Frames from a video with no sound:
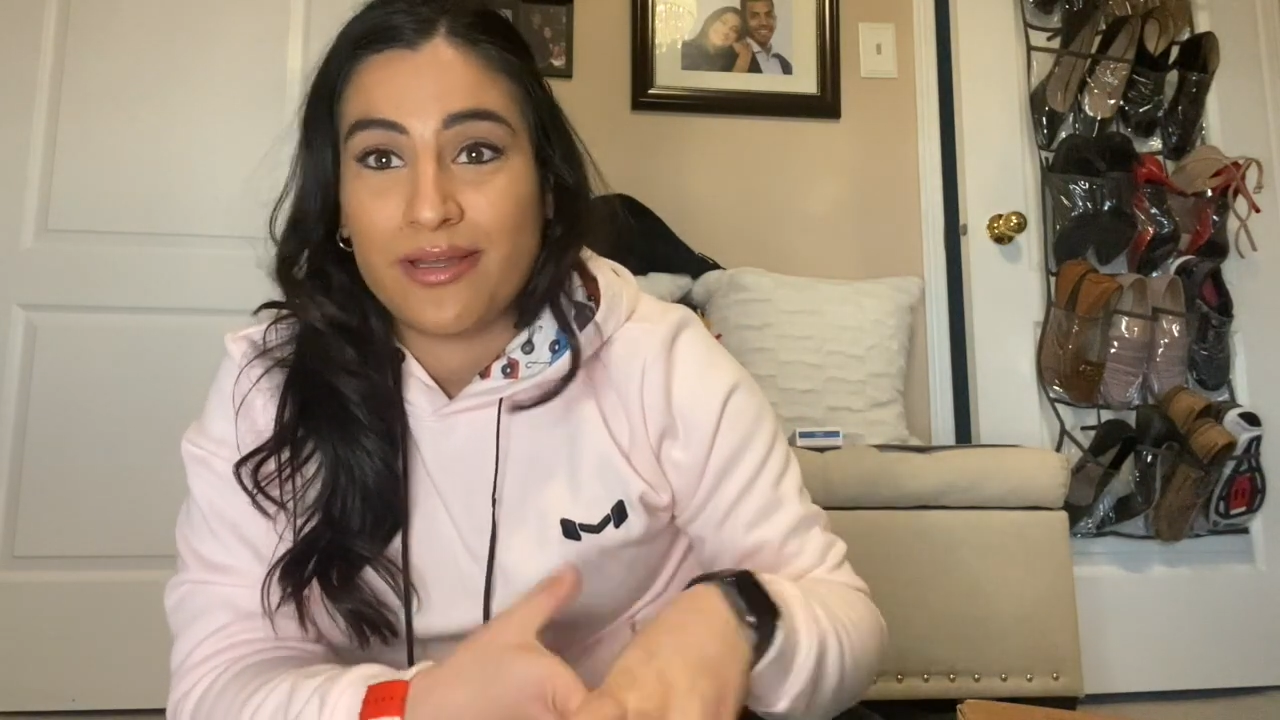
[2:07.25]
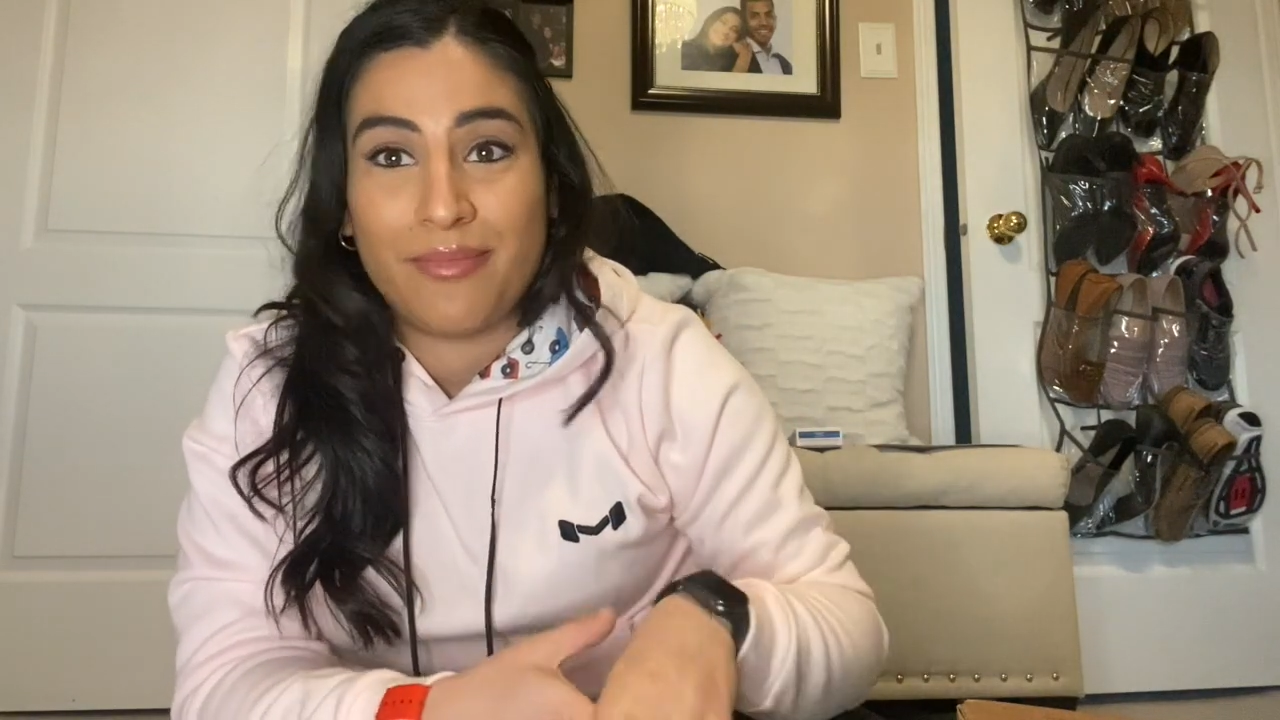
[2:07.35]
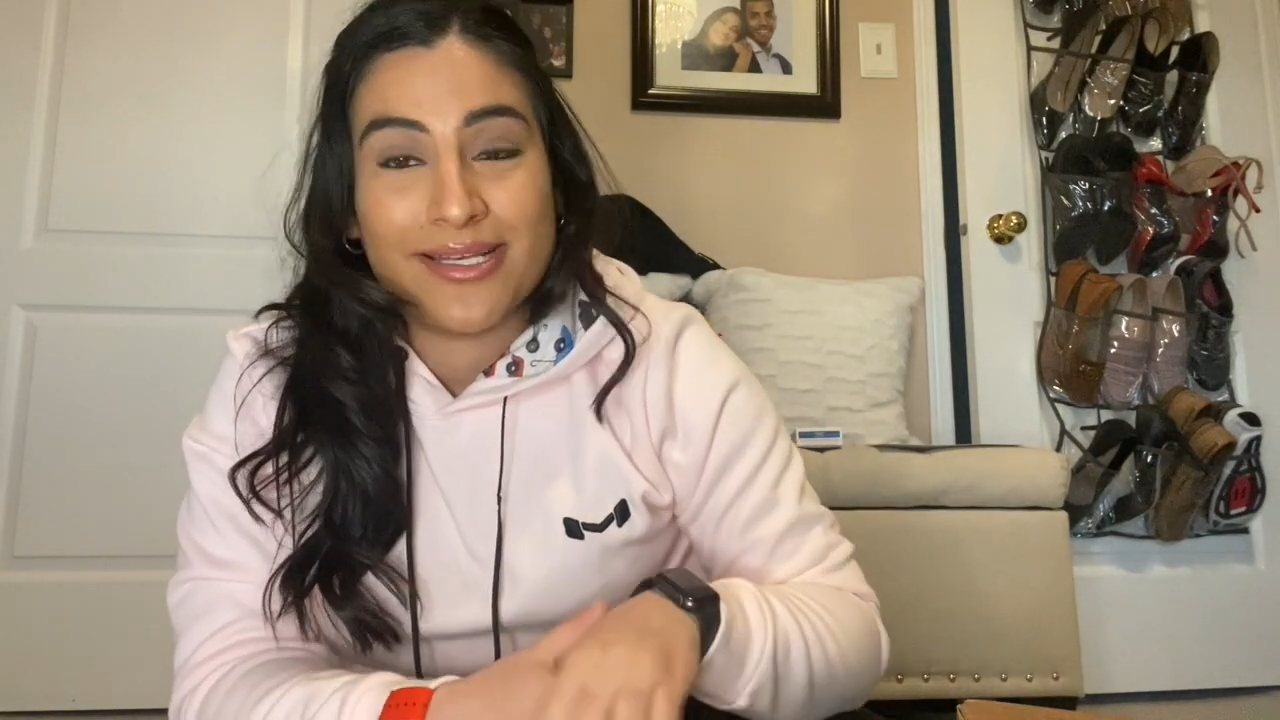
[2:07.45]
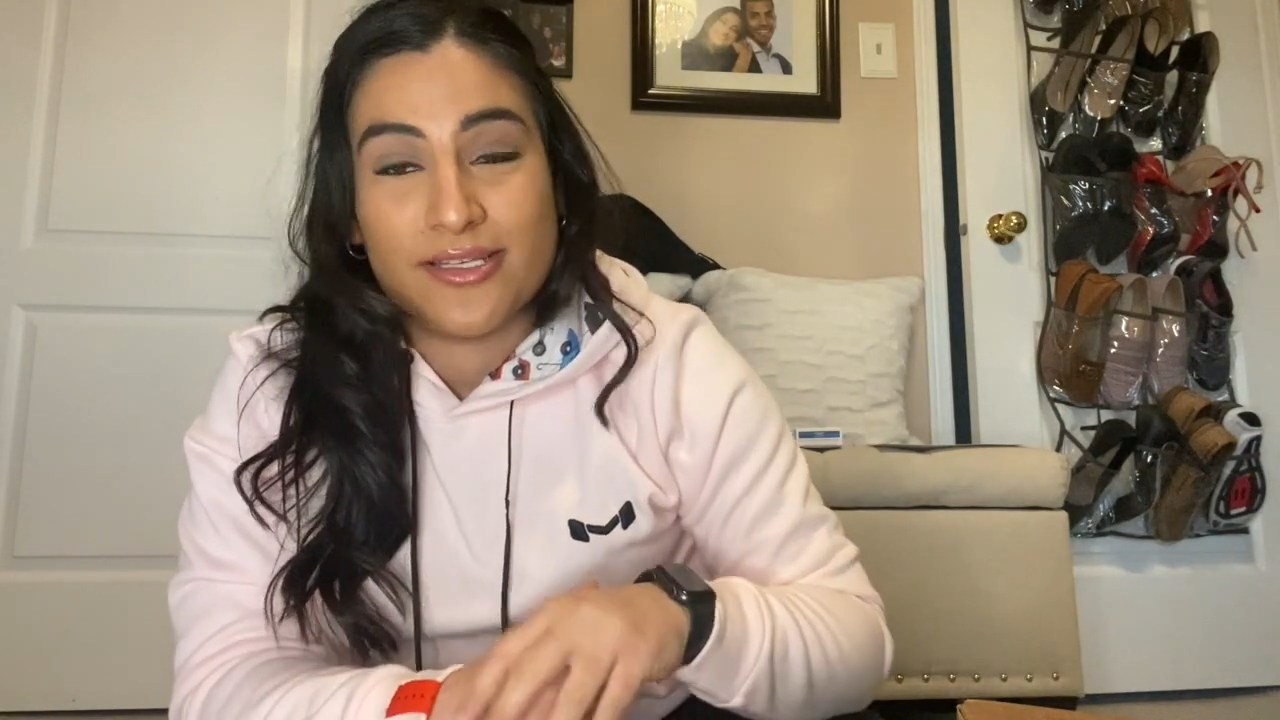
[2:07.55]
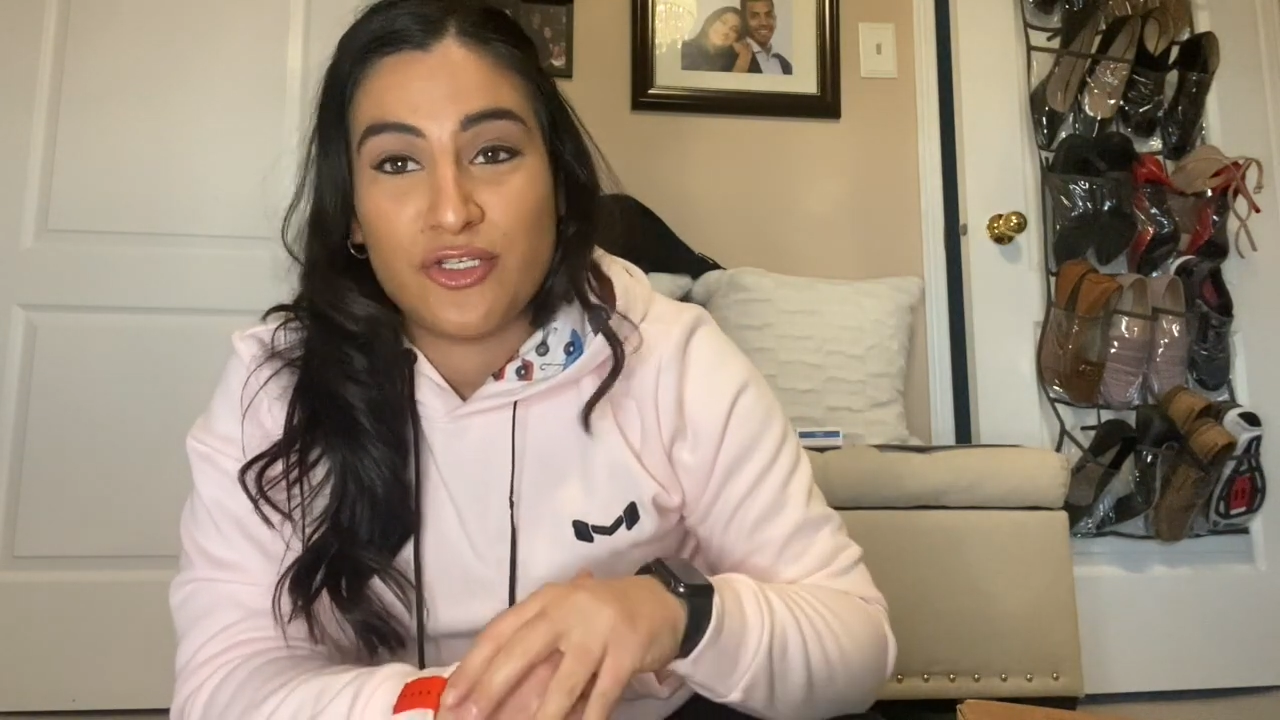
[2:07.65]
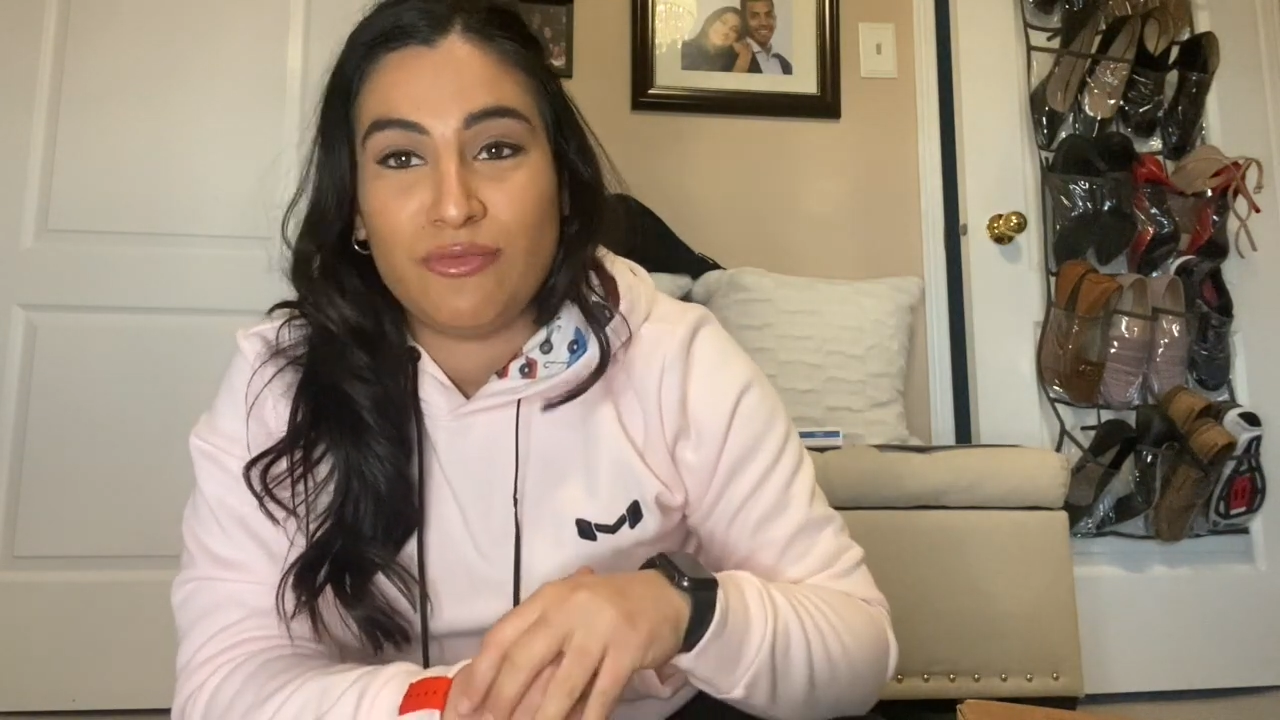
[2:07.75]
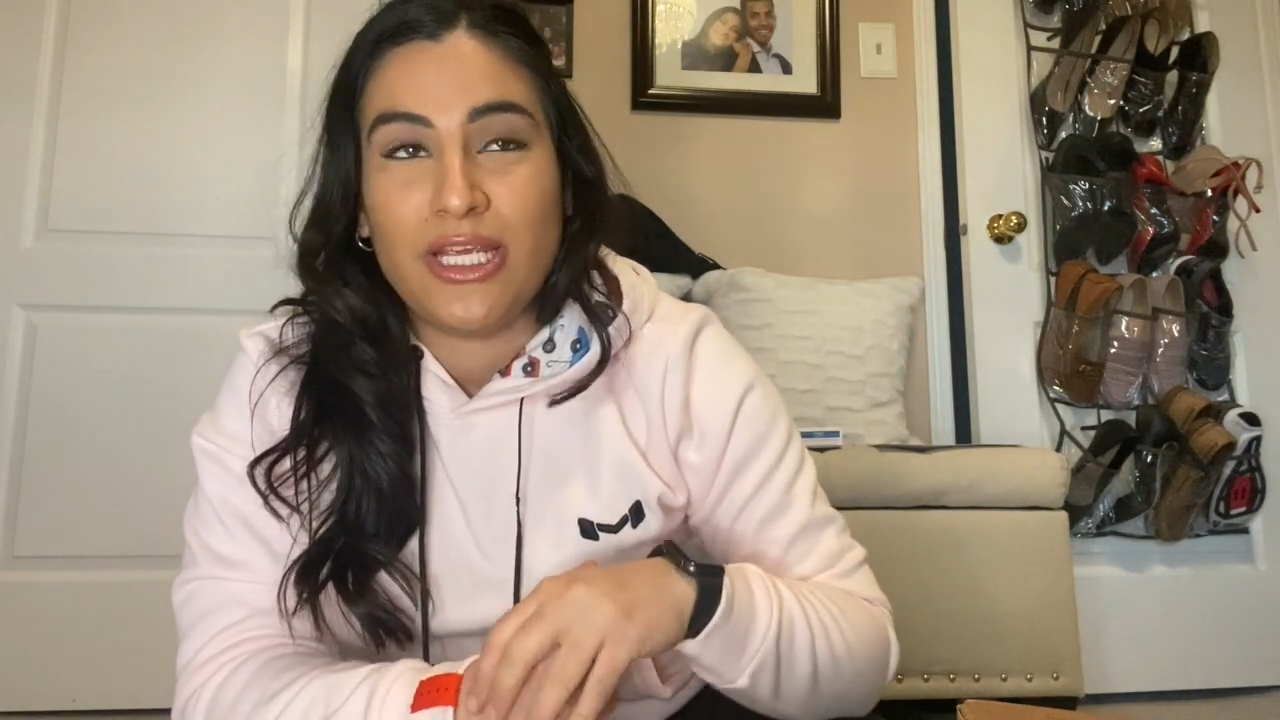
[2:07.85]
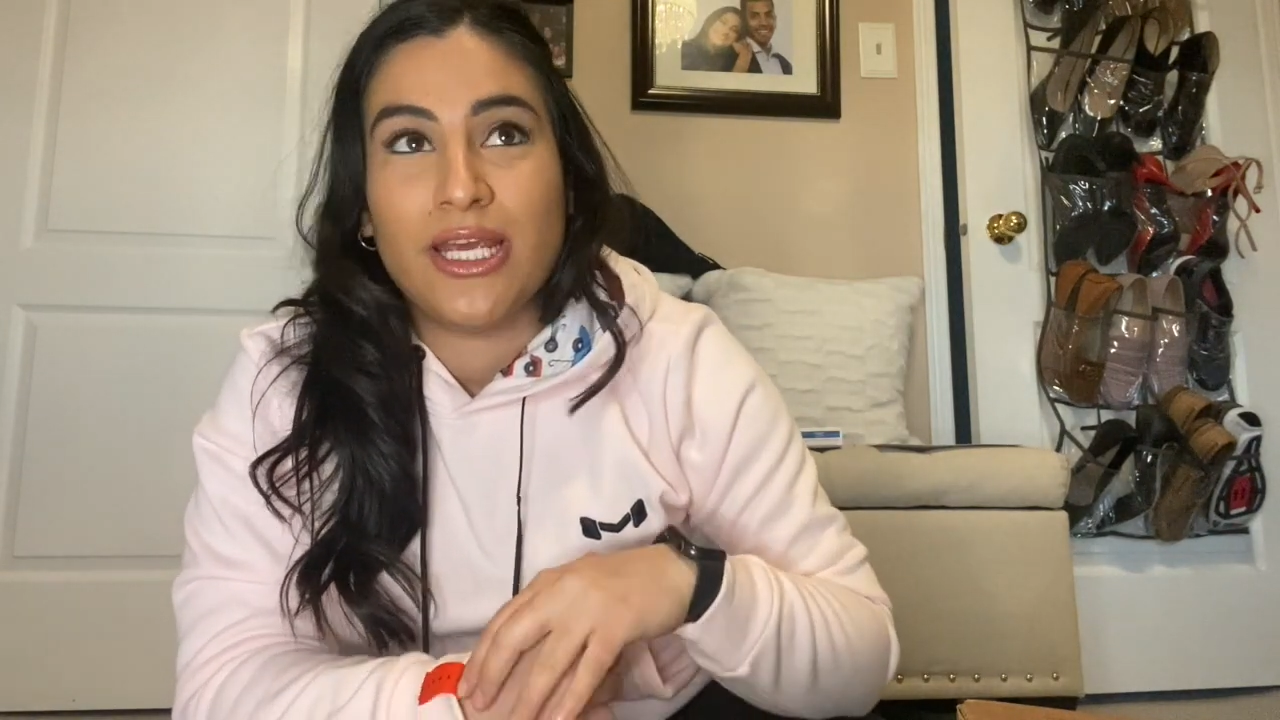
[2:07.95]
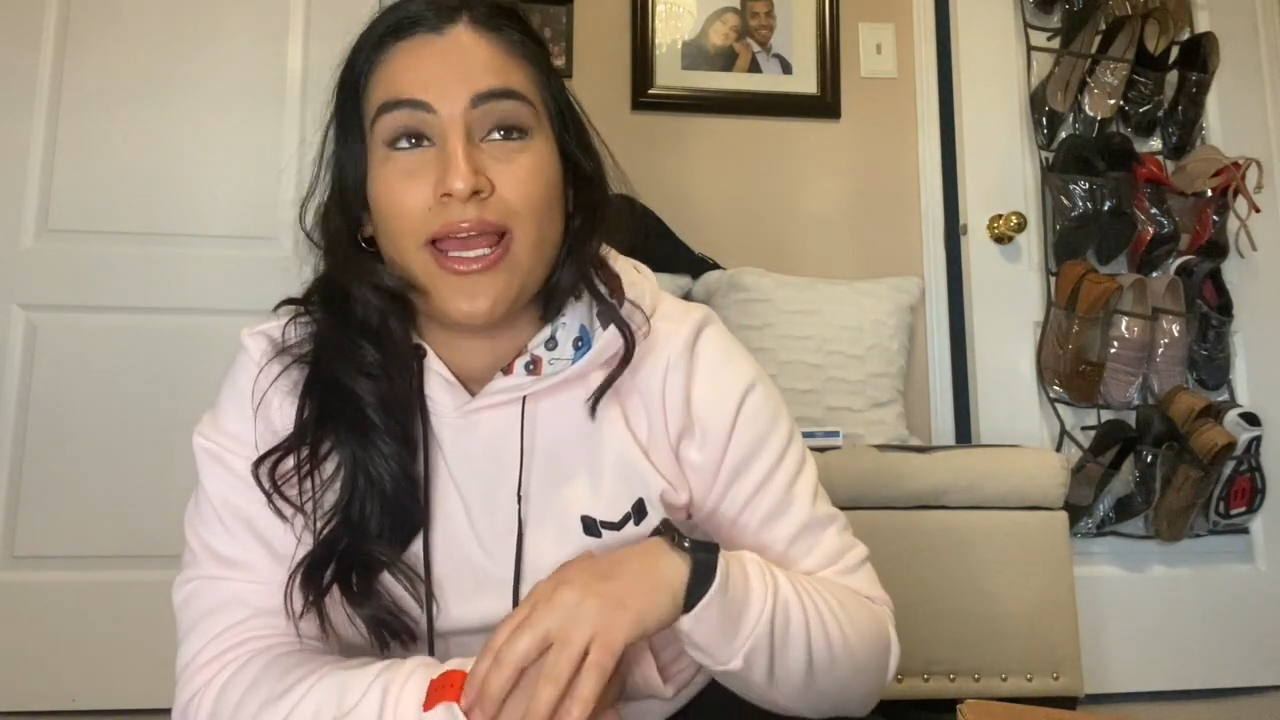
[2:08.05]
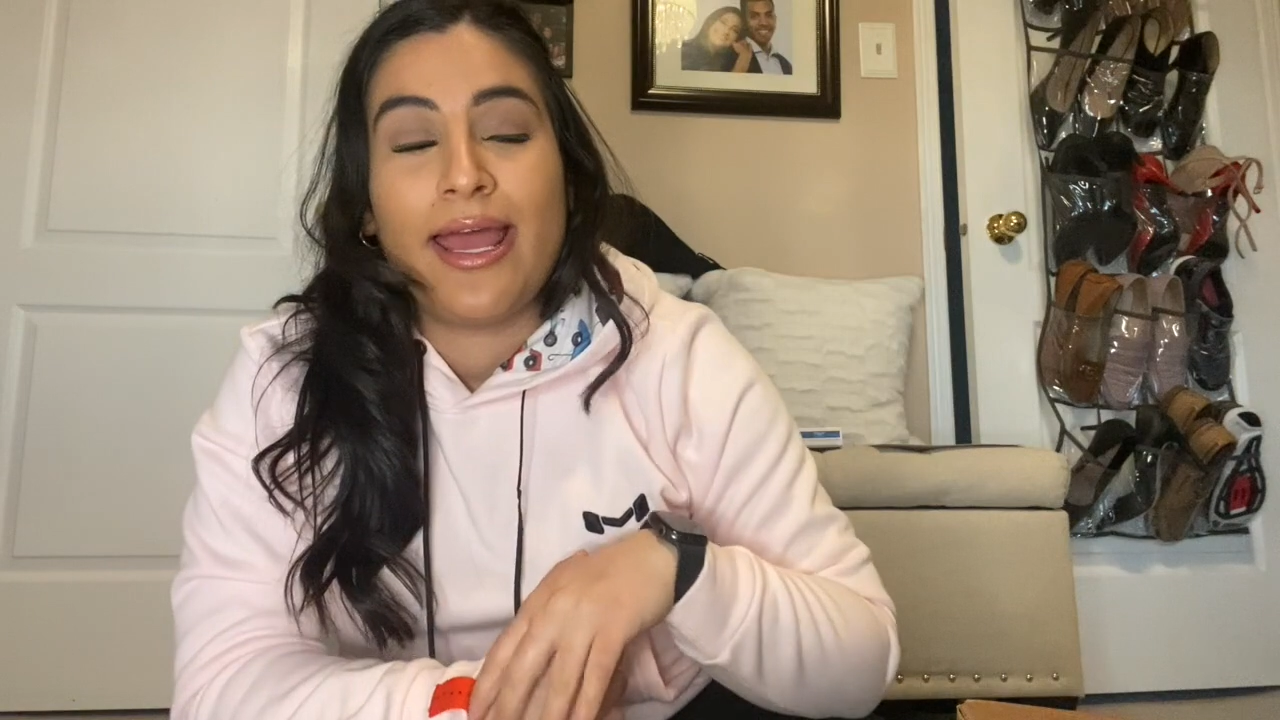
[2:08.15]
and message
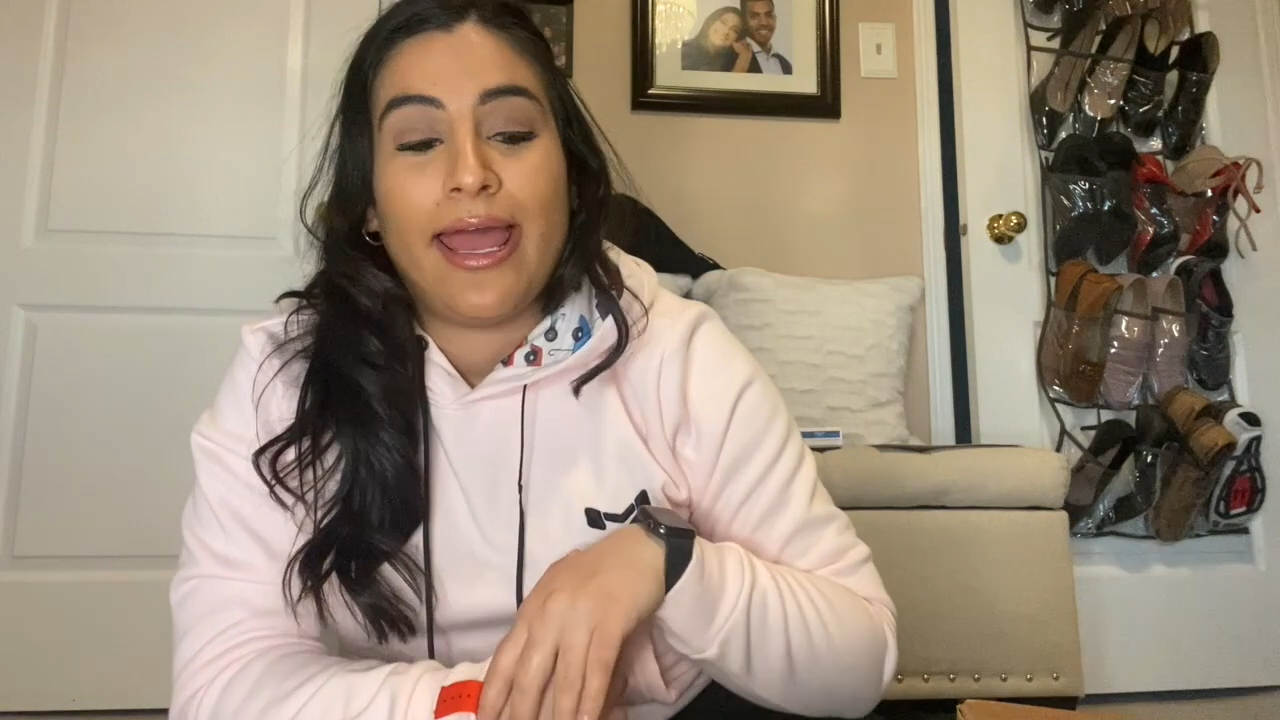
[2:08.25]
me,